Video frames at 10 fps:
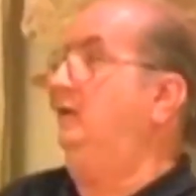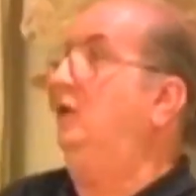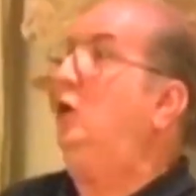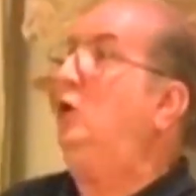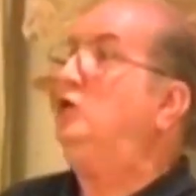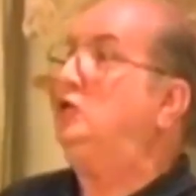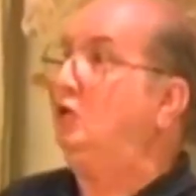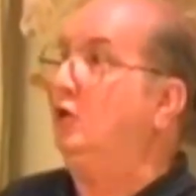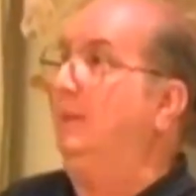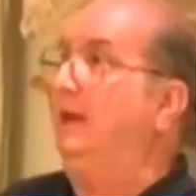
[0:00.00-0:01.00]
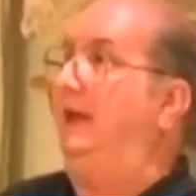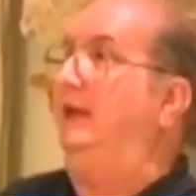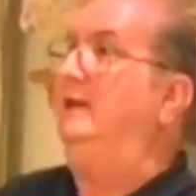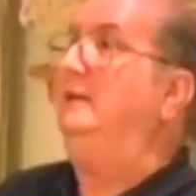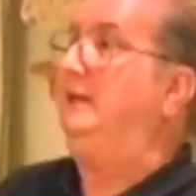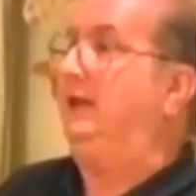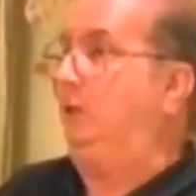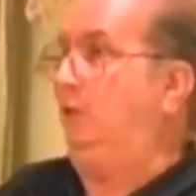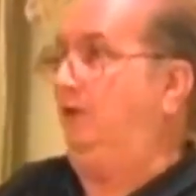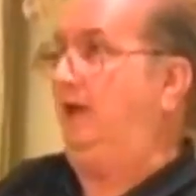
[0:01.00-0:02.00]
No, it's your money that
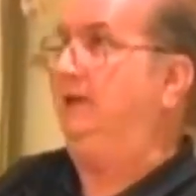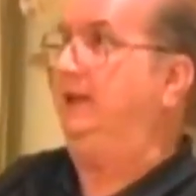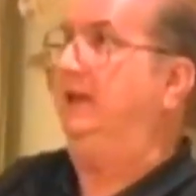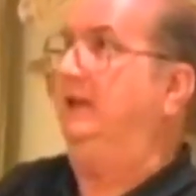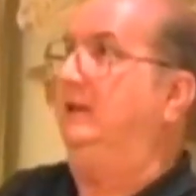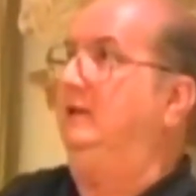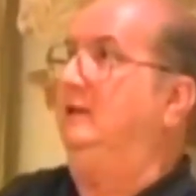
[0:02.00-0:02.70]
he was handling.